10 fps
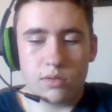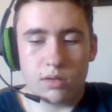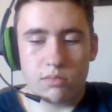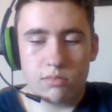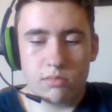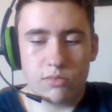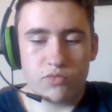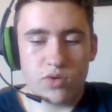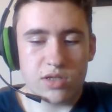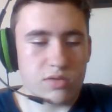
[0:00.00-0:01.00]
well,
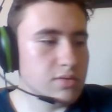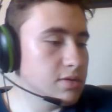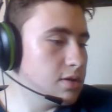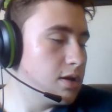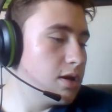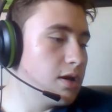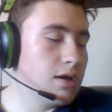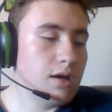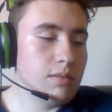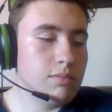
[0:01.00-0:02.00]
reasons.
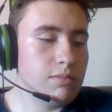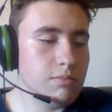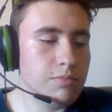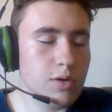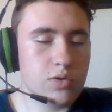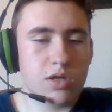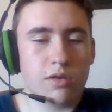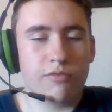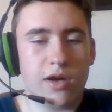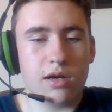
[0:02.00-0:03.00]
But also
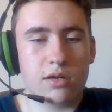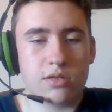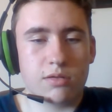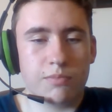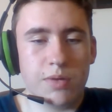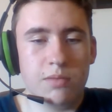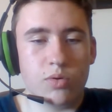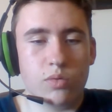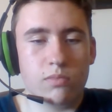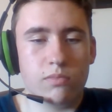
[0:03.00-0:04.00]
the fact,
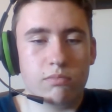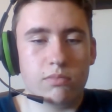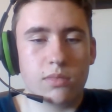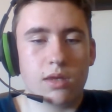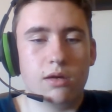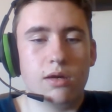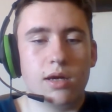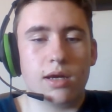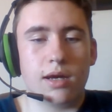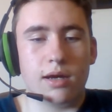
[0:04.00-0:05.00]
people,
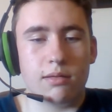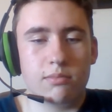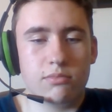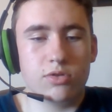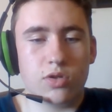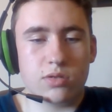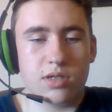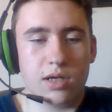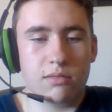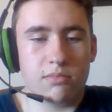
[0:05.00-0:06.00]
aka
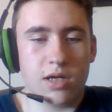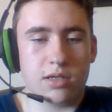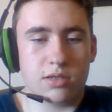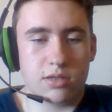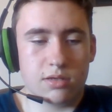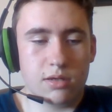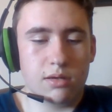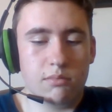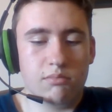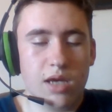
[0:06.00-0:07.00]
Dante and
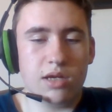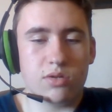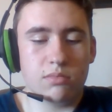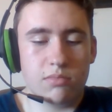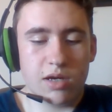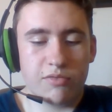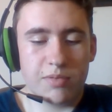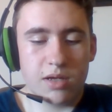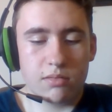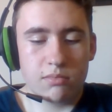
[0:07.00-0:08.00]
Hayden, have
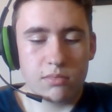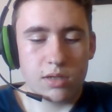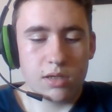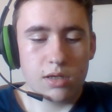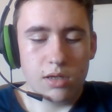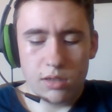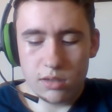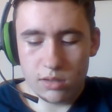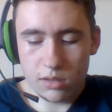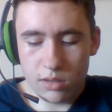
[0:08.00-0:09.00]
been,
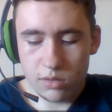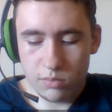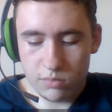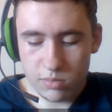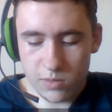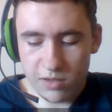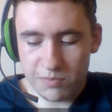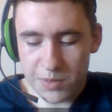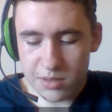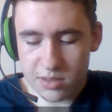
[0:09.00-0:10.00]
you know,
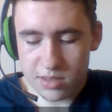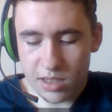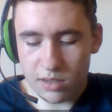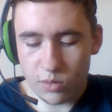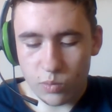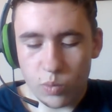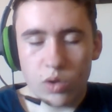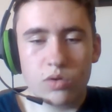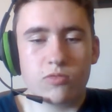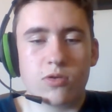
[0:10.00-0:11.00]
they've been saying,
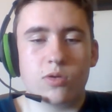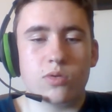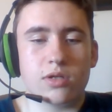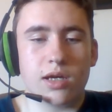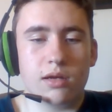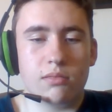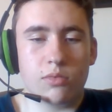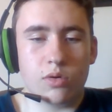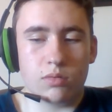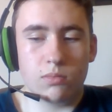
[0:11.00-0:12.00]
why not record again
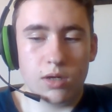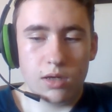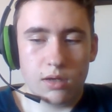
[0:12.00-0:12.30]
on